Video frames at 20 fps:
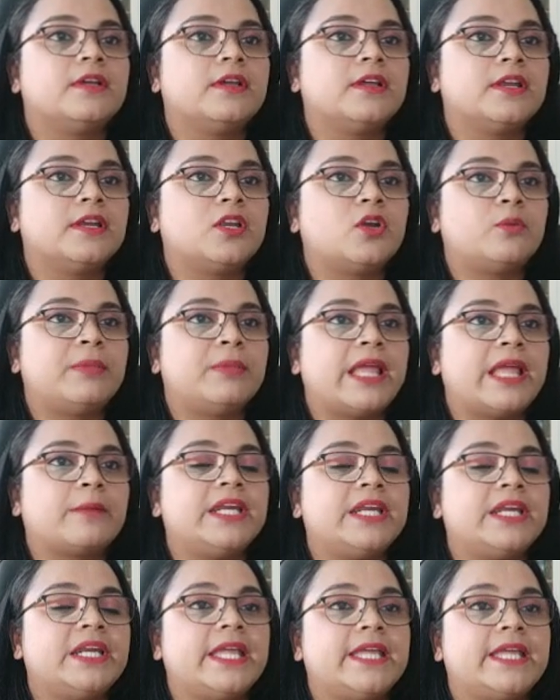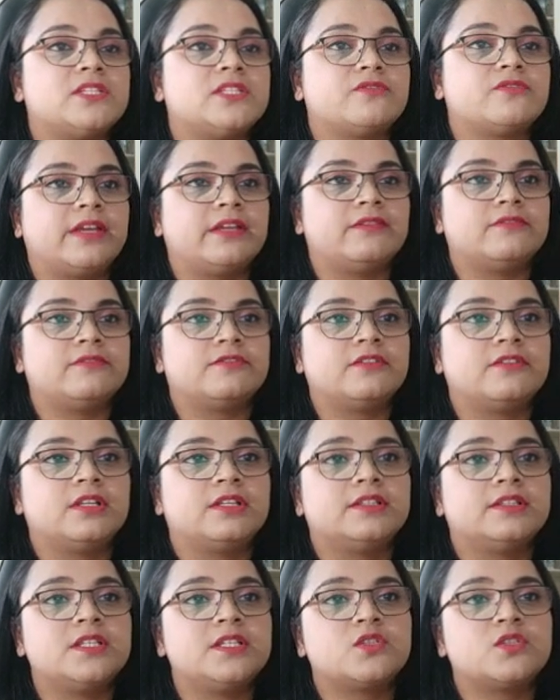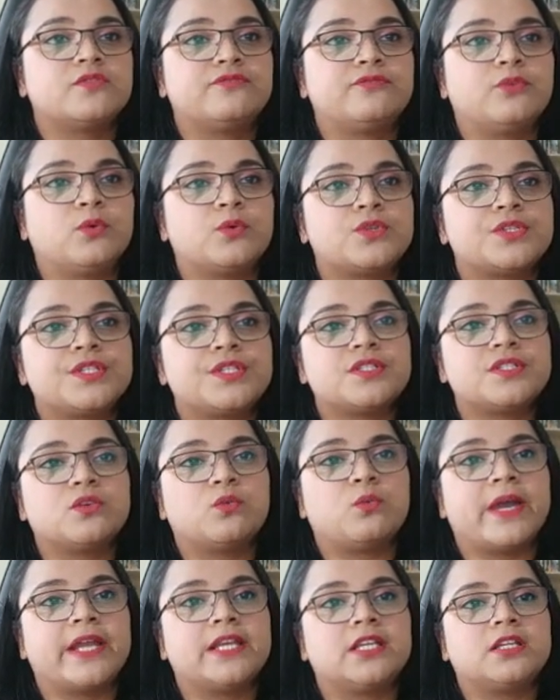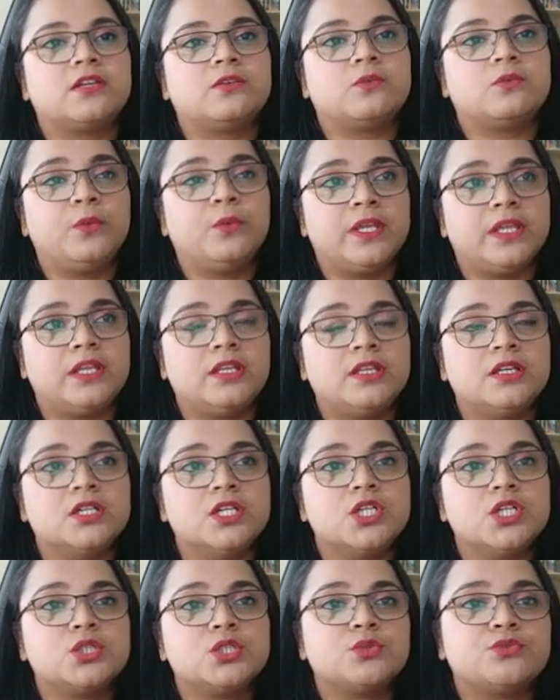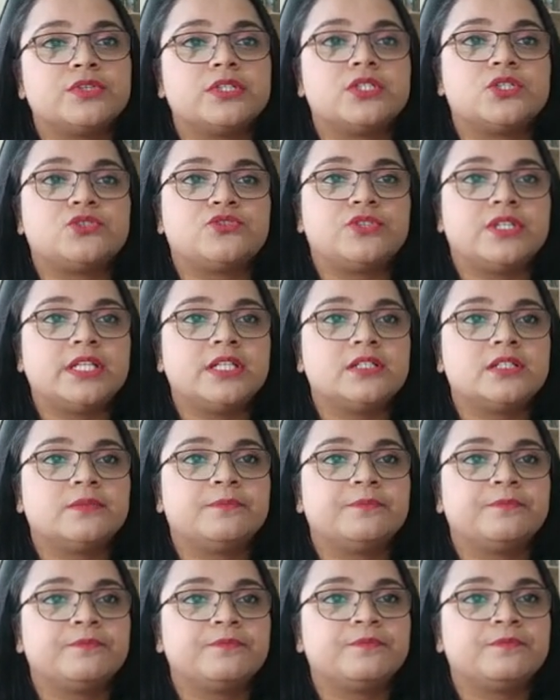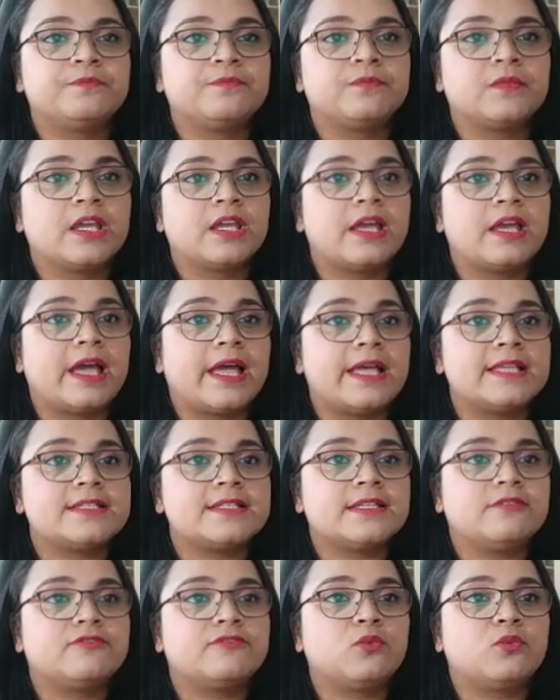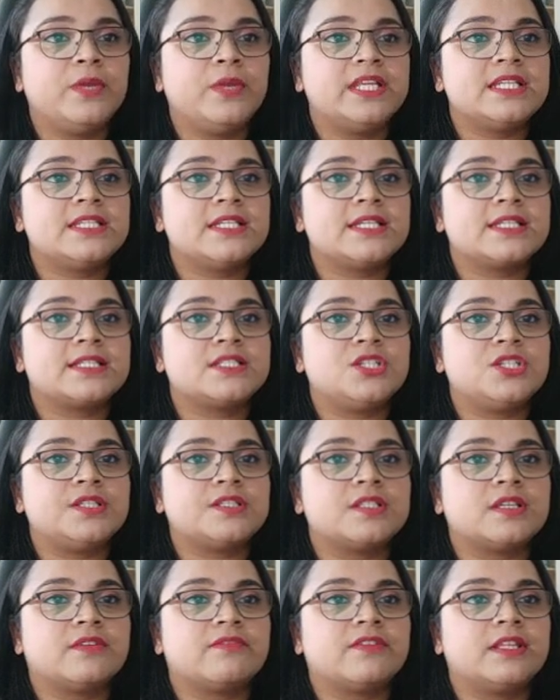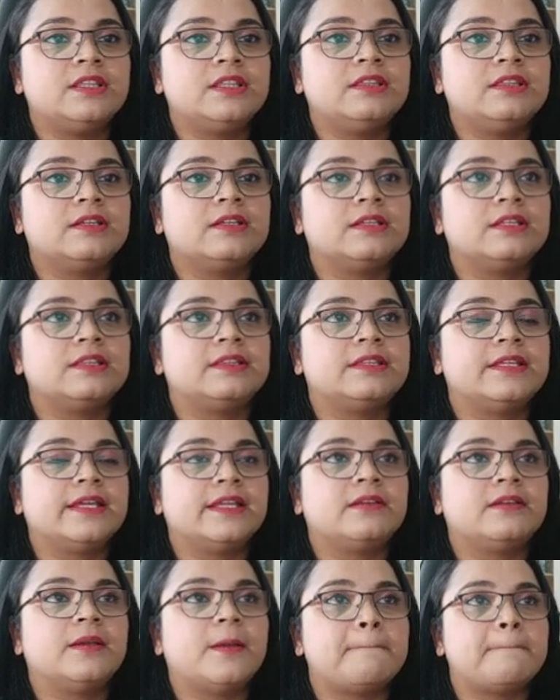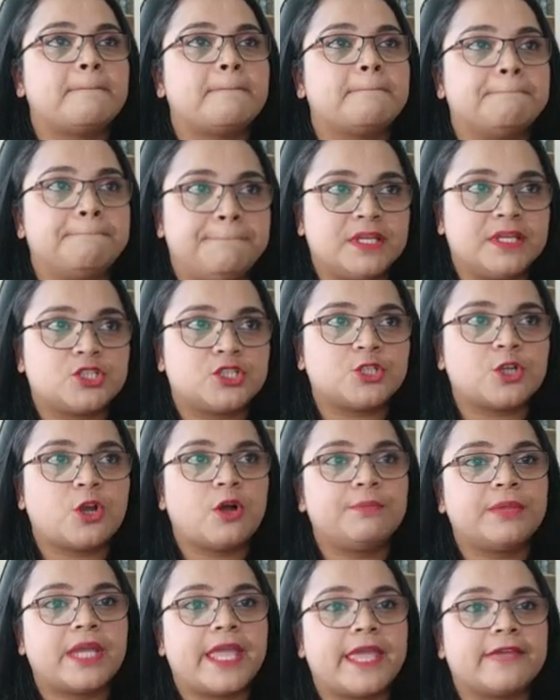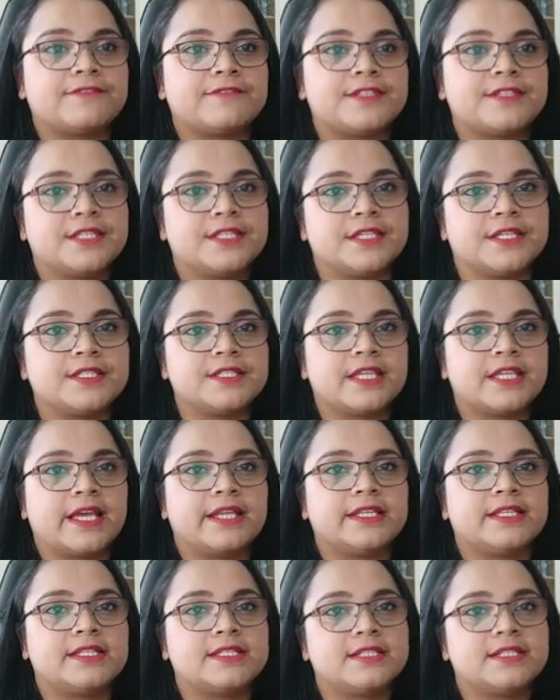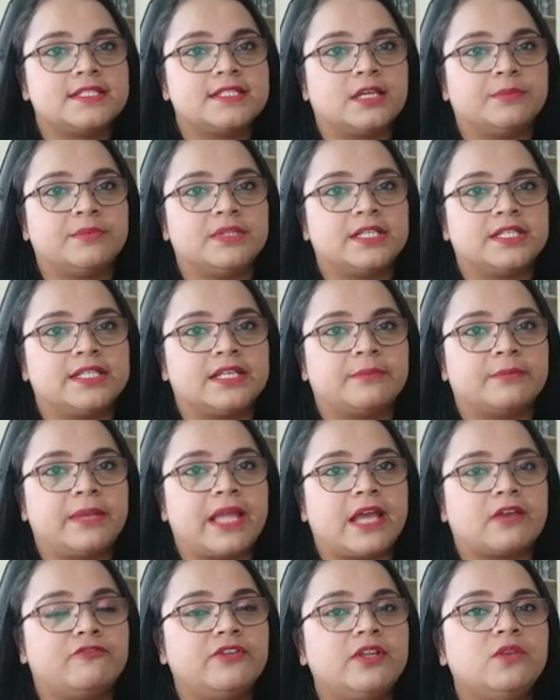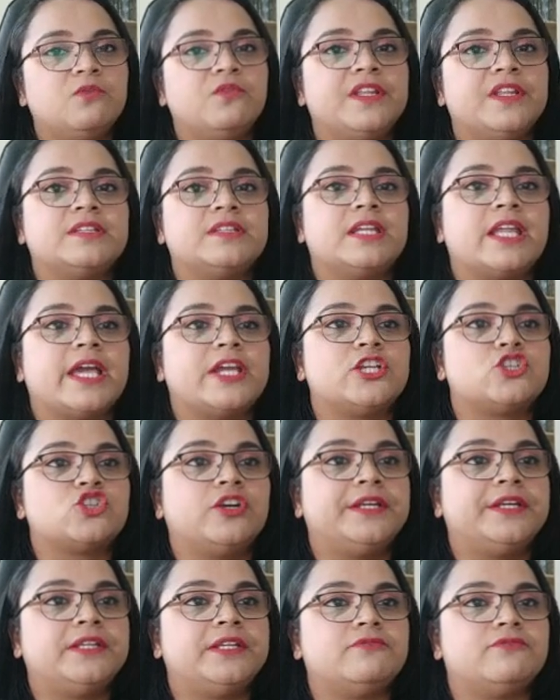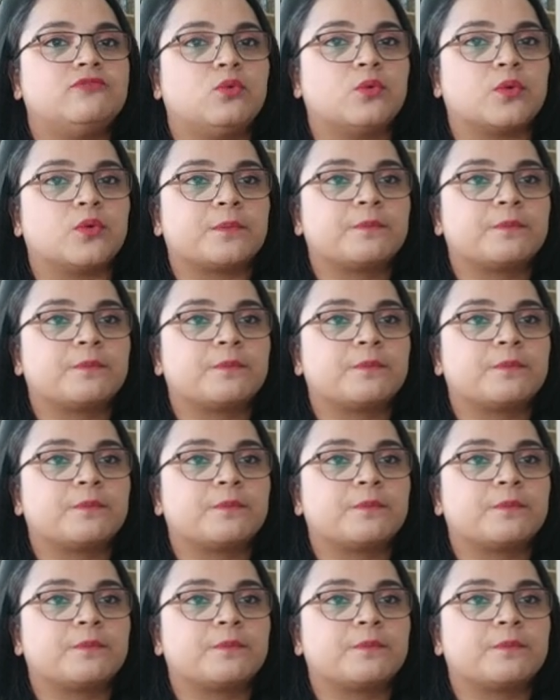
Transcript: Now black played h5. This forces the white queen to retreat, as if queen takes g7, then bishop f6, and it's a double attack. Black will win the knight on d4.